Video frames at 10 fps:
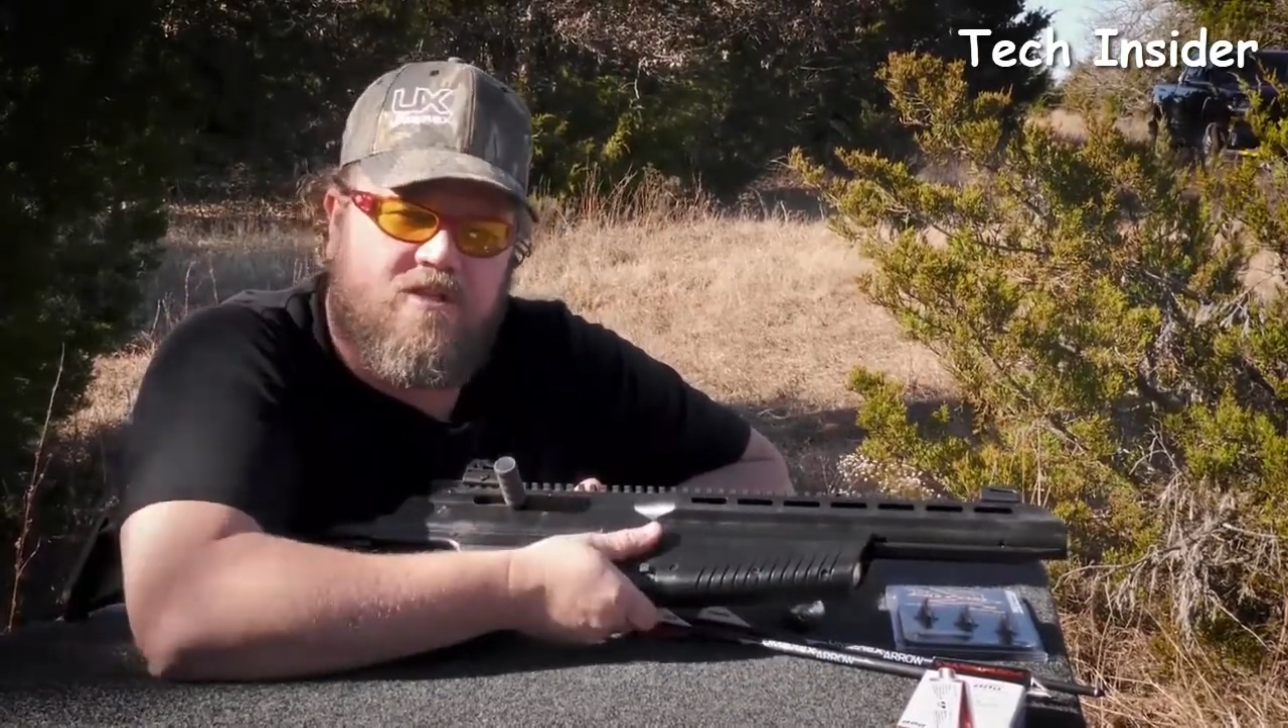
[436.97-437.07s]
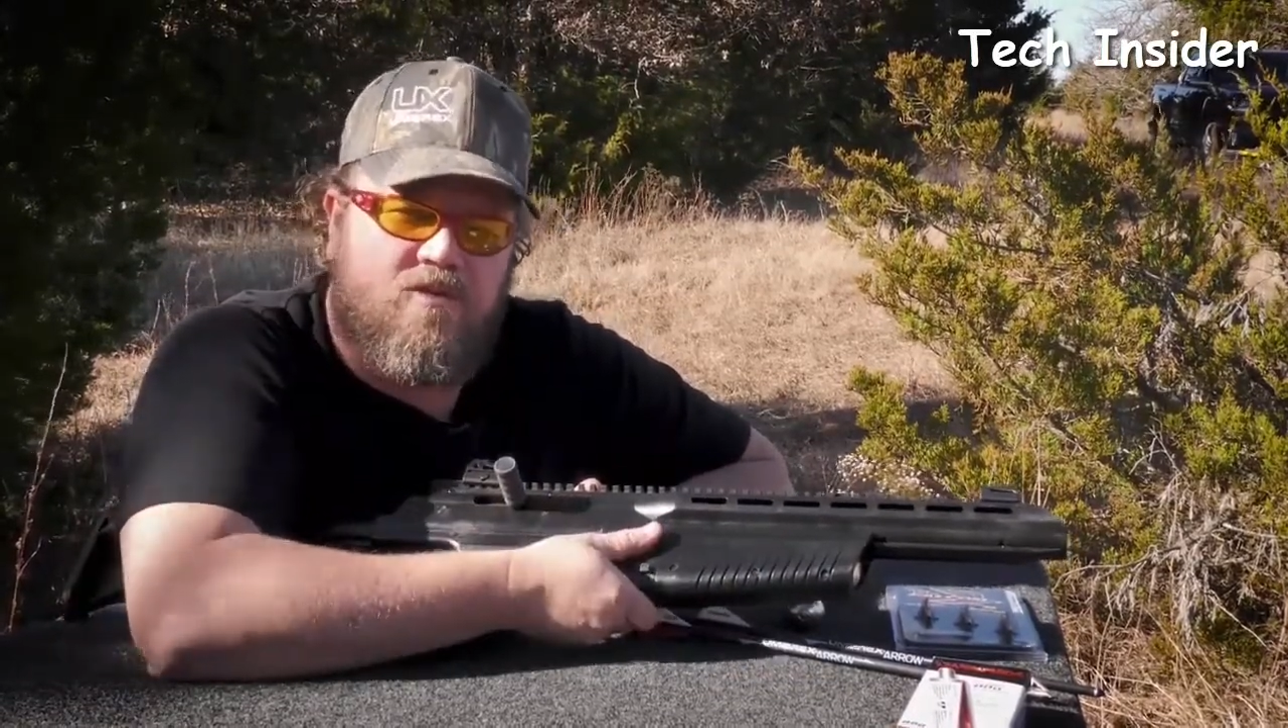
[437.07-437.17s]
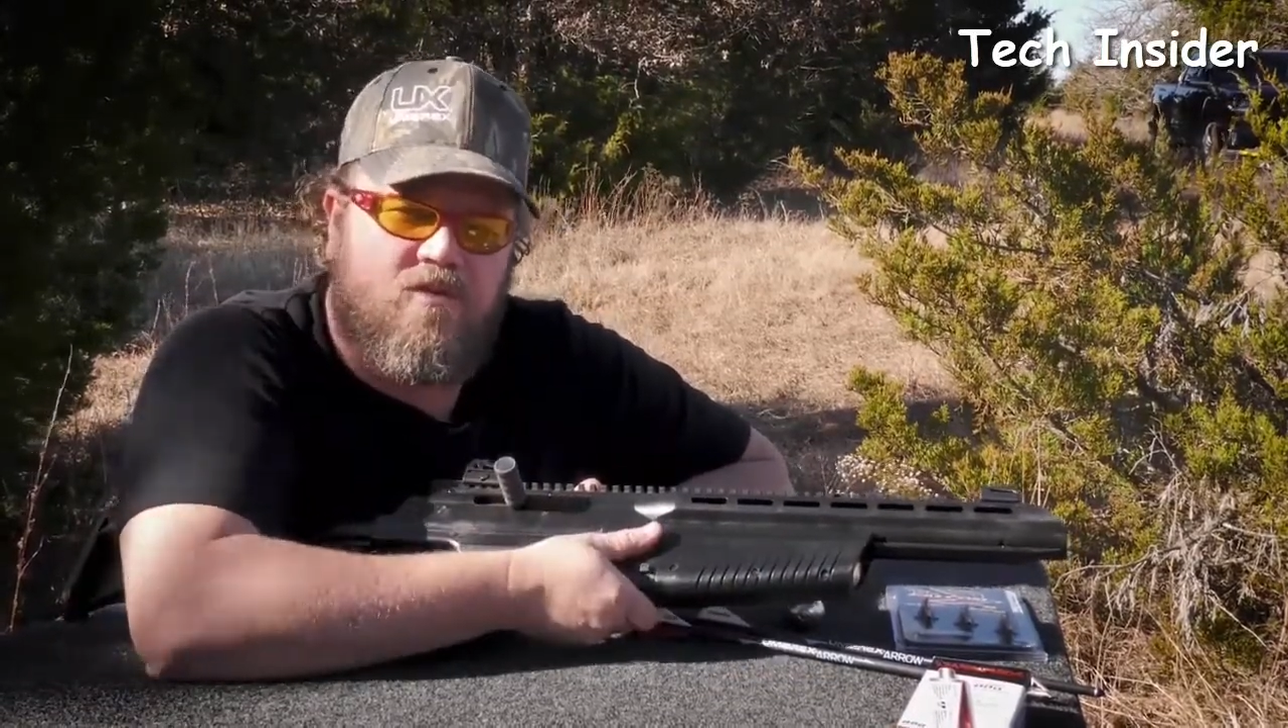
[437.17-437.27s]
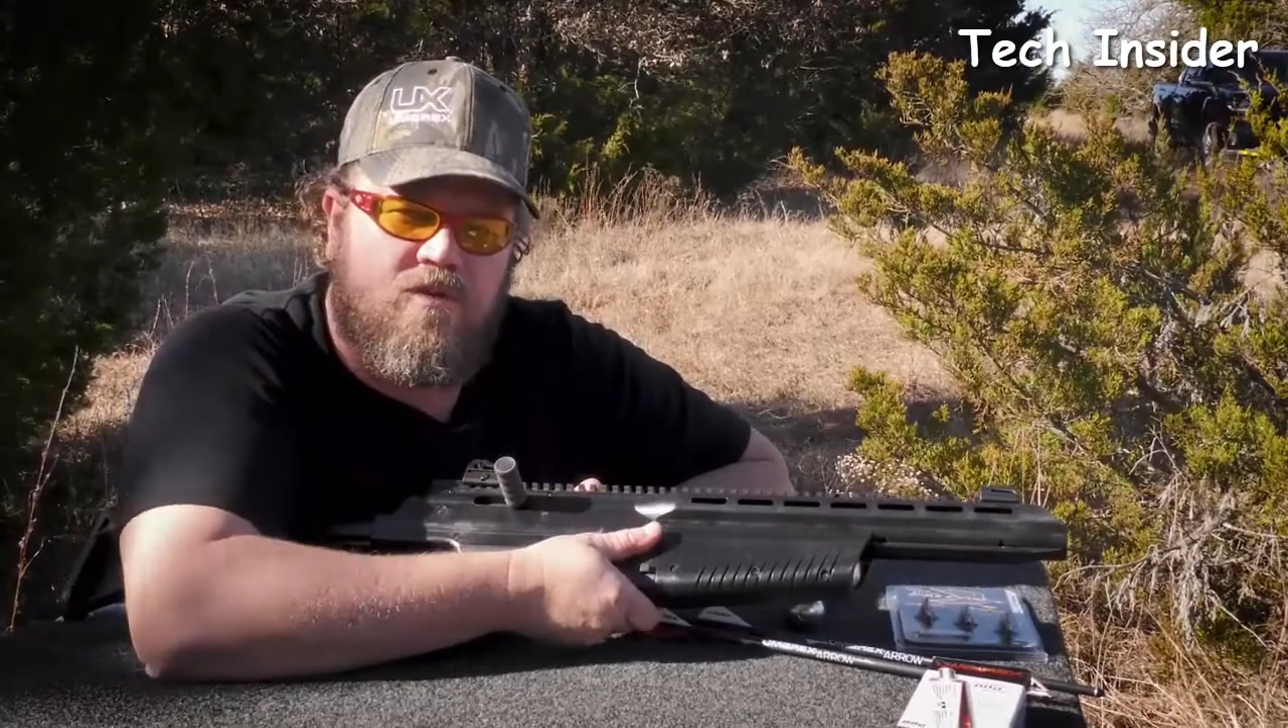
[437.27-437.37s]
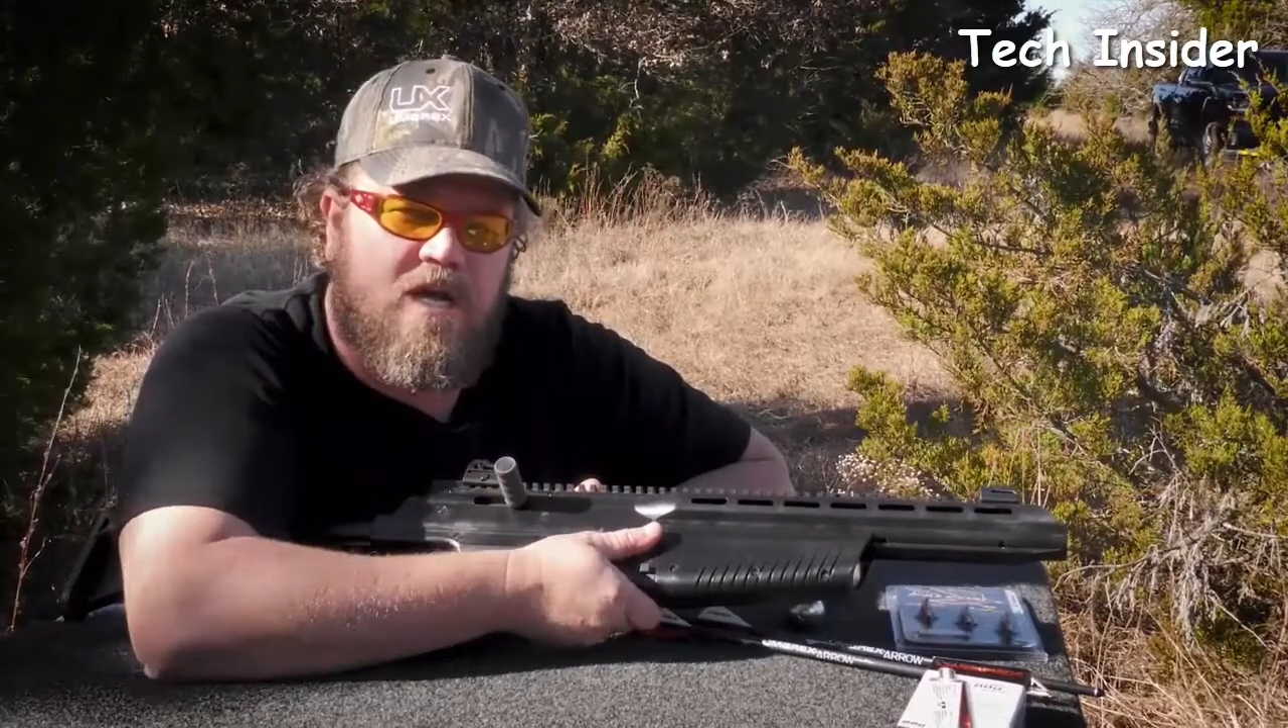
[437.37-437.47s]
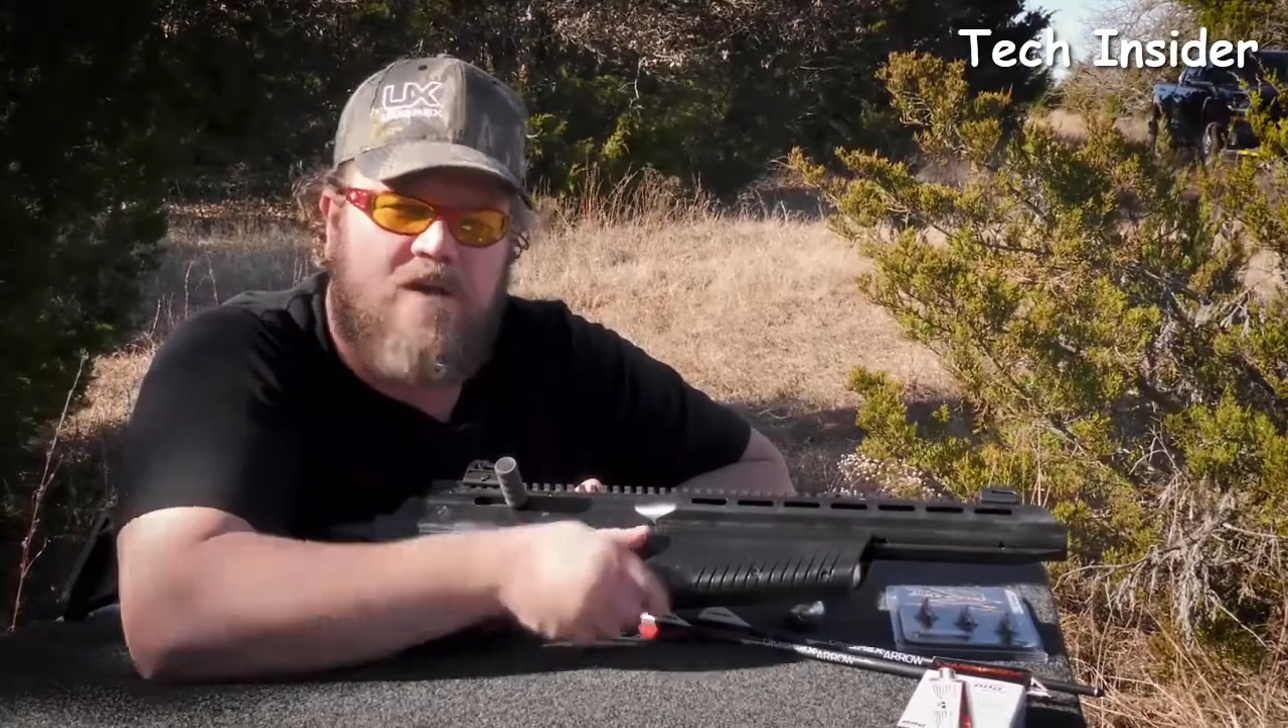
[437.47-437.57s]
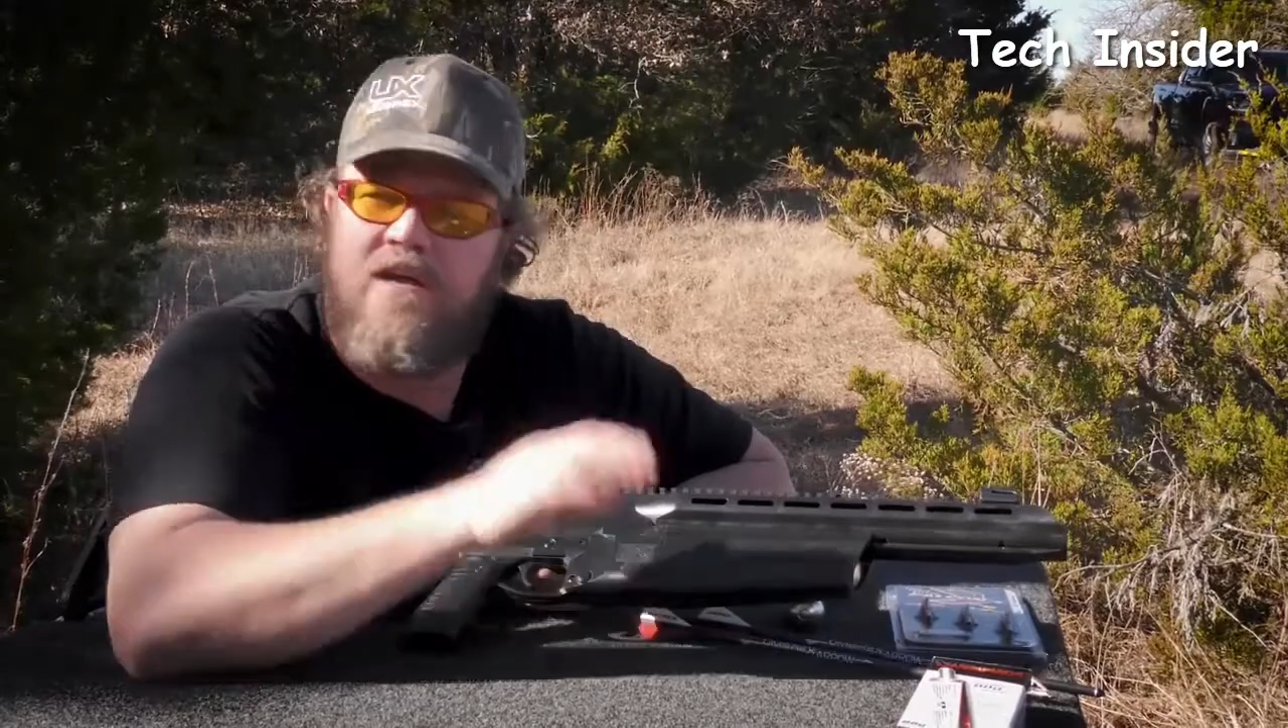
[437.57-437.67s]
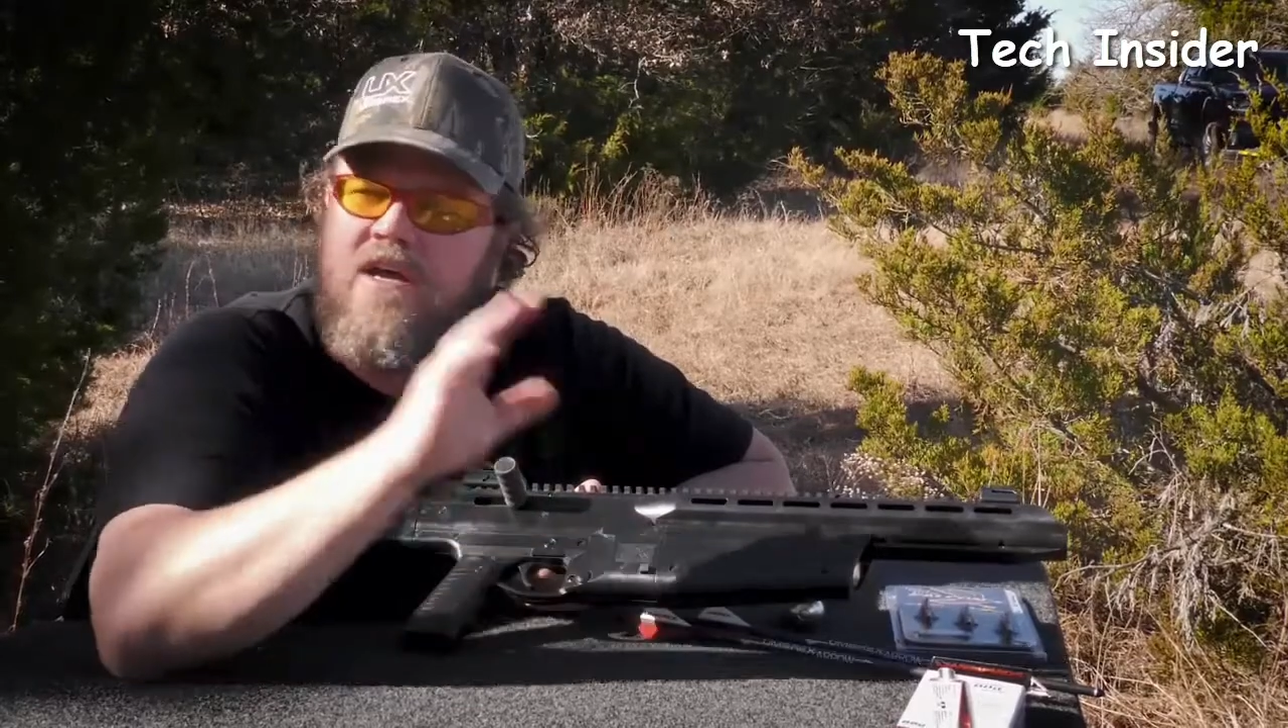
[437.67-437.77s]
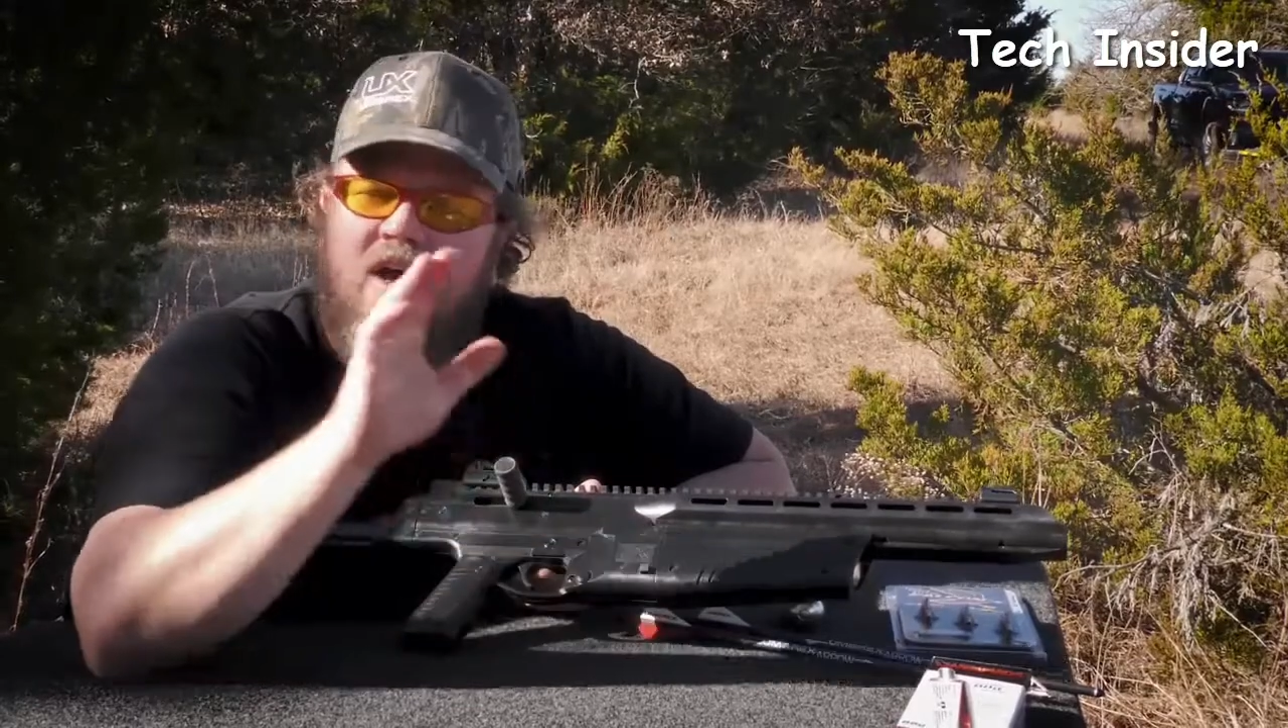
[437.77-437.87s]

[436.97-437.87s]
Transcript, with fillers: this cool down.